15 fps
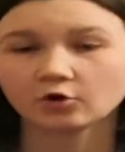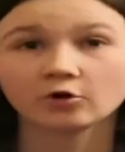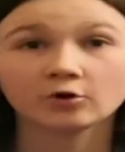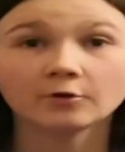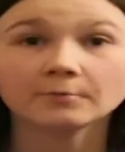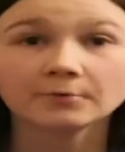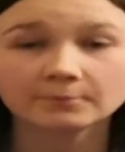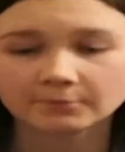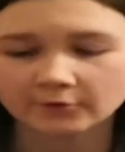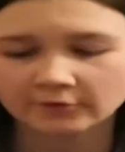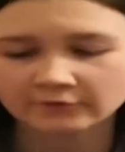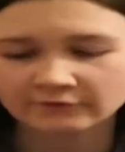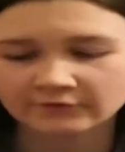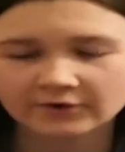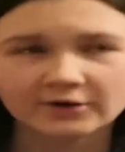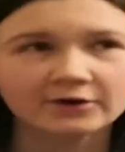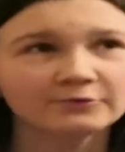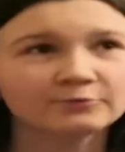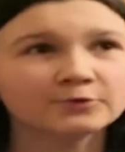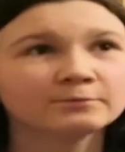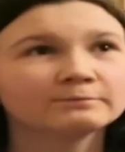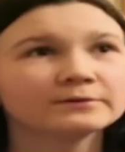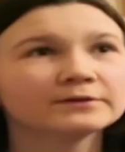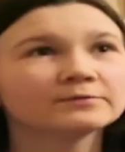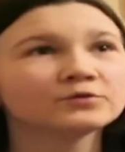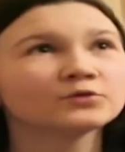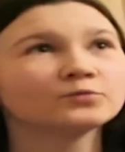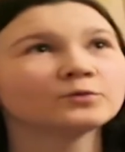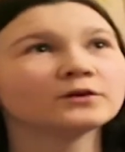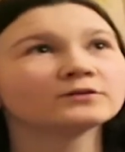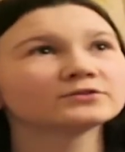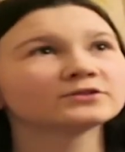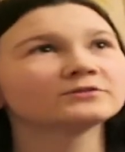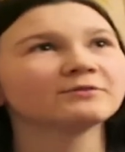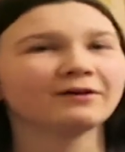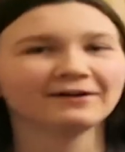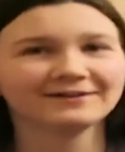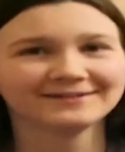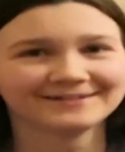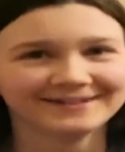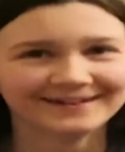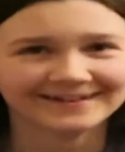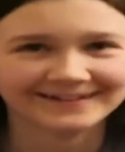Up above the world so high.